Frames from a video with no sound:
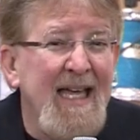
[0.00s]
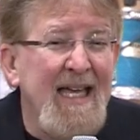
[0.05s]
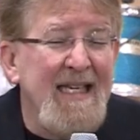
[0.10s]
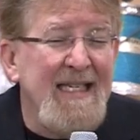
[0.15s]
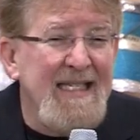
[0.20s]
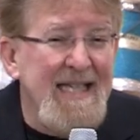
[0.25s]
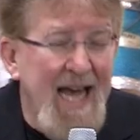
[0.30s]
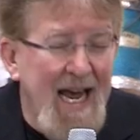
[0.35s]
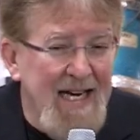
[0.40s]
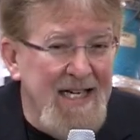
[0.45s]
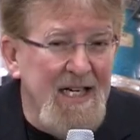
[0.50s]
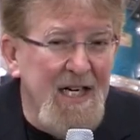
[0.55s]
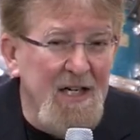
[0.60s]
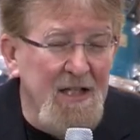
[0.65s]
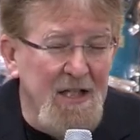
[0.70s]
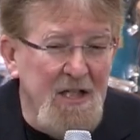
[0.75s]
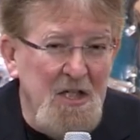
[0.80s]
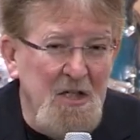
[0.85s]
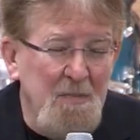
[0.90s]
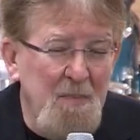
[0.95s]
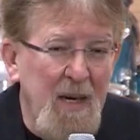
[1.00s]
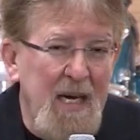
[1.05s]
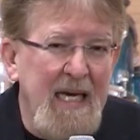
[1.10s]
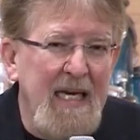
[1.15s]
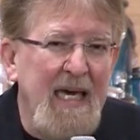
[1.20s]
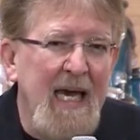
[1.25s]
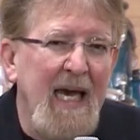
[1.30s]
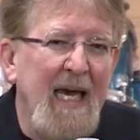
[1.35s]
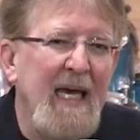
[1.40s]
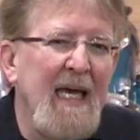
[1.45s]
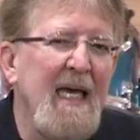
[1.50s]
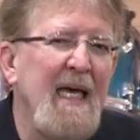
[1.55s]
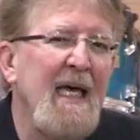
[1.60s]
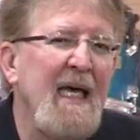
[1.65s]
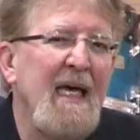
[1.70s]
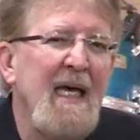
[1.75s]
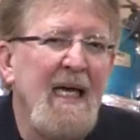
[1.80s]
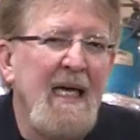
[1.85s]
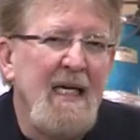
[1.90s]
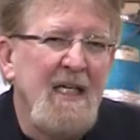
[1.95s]
technically speaking,
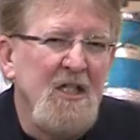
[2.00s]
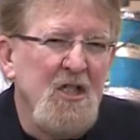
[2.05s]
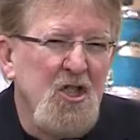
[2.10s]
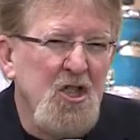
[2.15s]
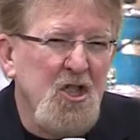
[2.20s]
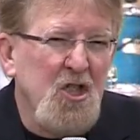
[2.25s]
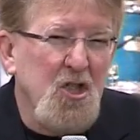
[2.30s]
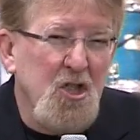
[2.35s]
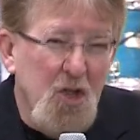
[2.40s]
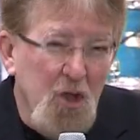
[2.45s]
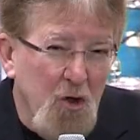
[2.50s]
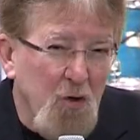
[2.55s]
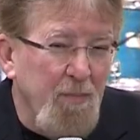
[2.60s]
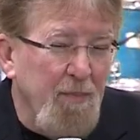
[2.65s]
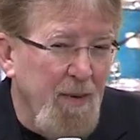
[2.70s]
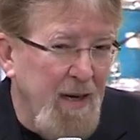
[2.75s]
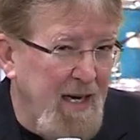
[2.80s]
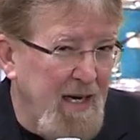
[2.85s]
stupid.